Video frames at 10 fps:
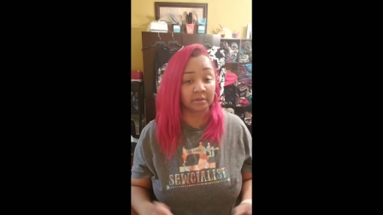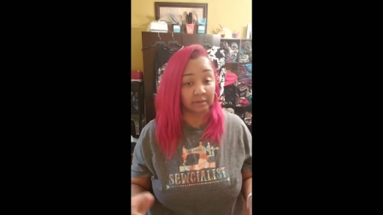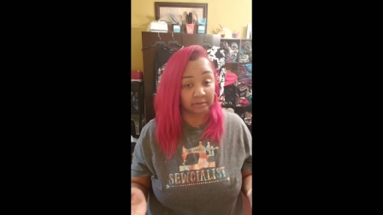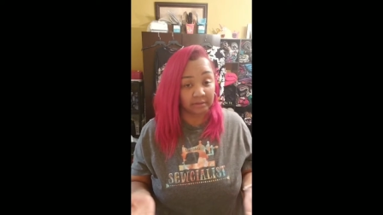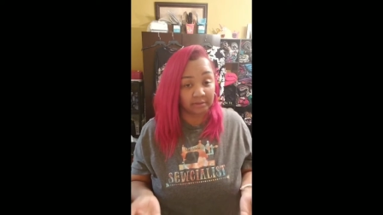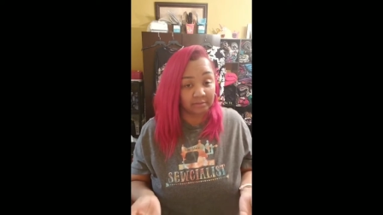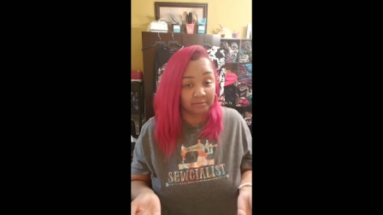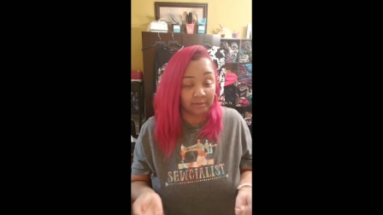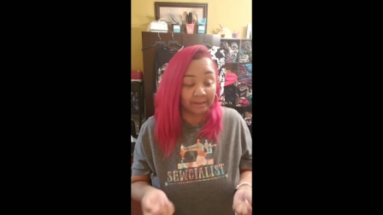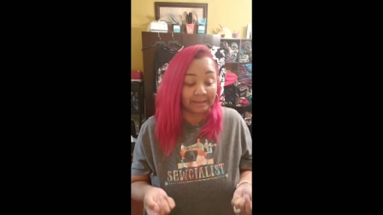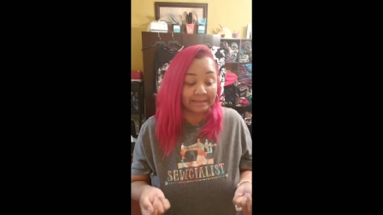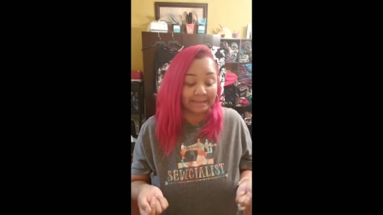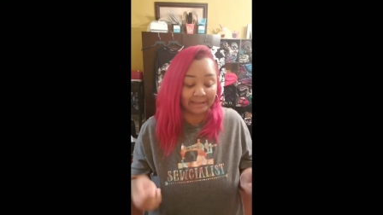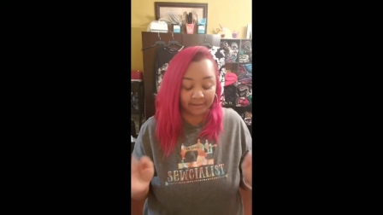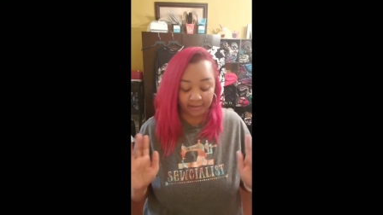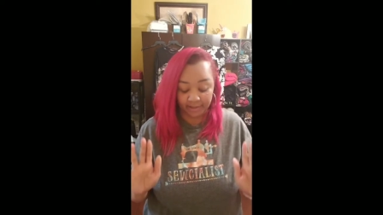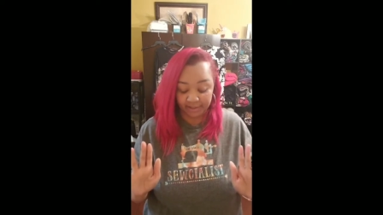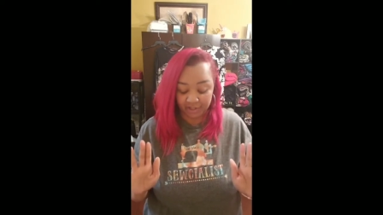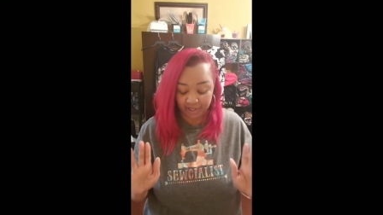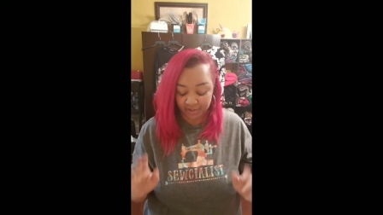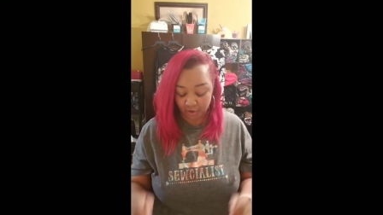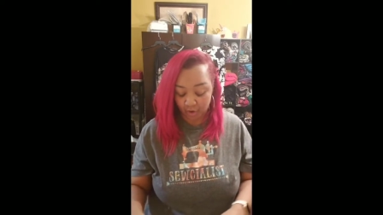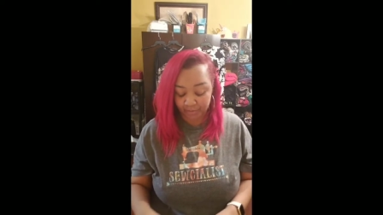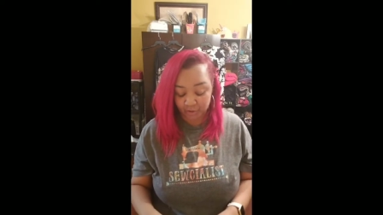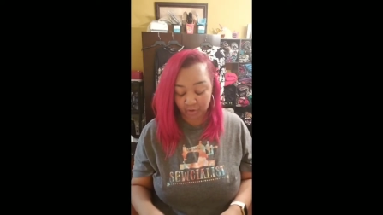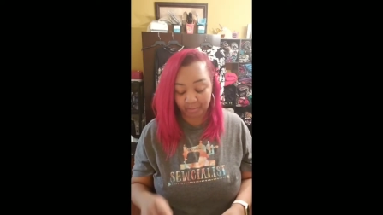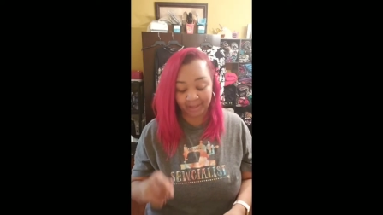Although, like I said, it could change your home to it,